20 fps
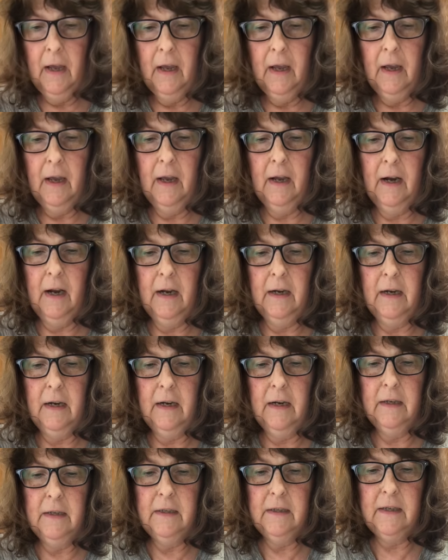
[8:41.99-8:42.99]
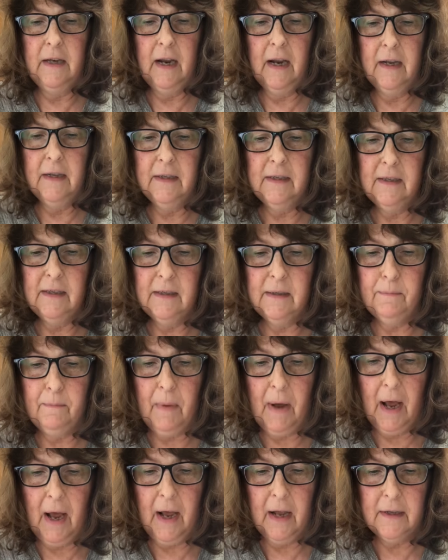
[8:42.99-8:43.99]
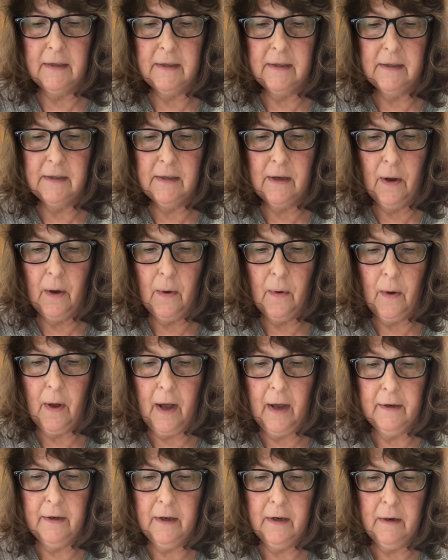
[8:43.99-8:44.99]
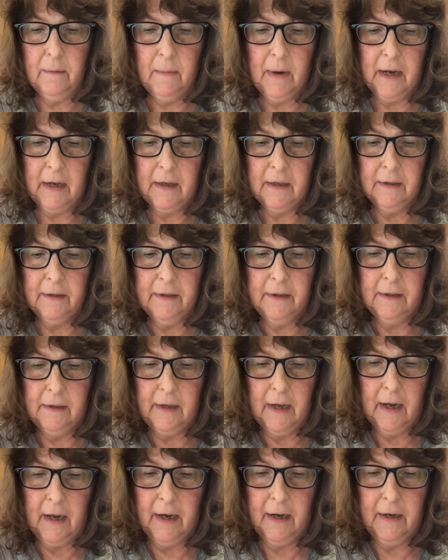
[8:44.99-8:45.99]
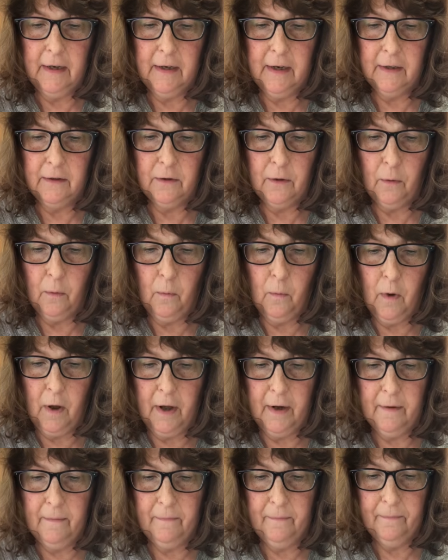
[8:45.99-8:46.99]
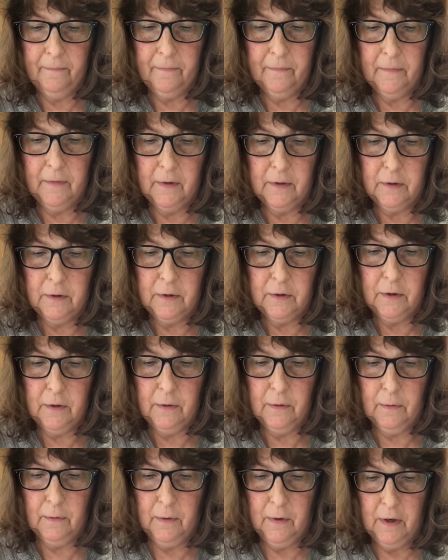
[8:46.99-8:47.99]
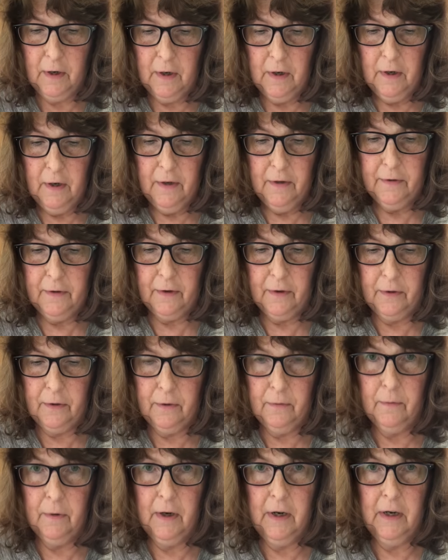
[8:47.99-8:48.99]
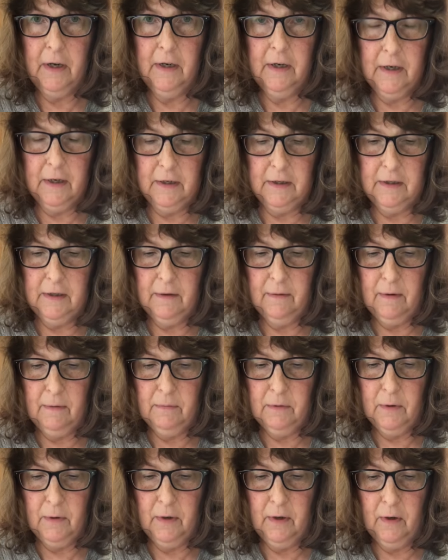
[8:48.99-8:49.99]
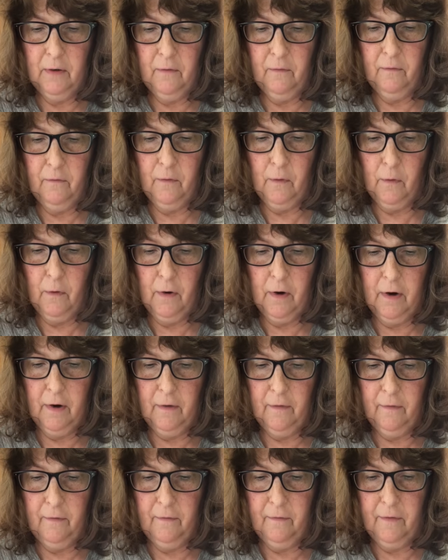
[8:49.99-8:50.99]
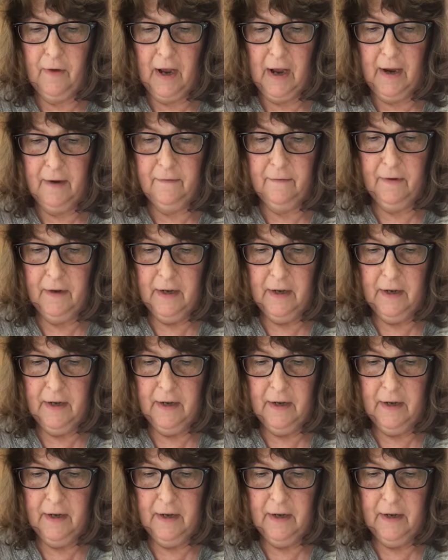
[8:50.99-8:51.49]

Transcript: and I need 10 spots. So I'm going to make a little line at the 1, the 2, the 3. Can you see what I'm doing? 4, 5.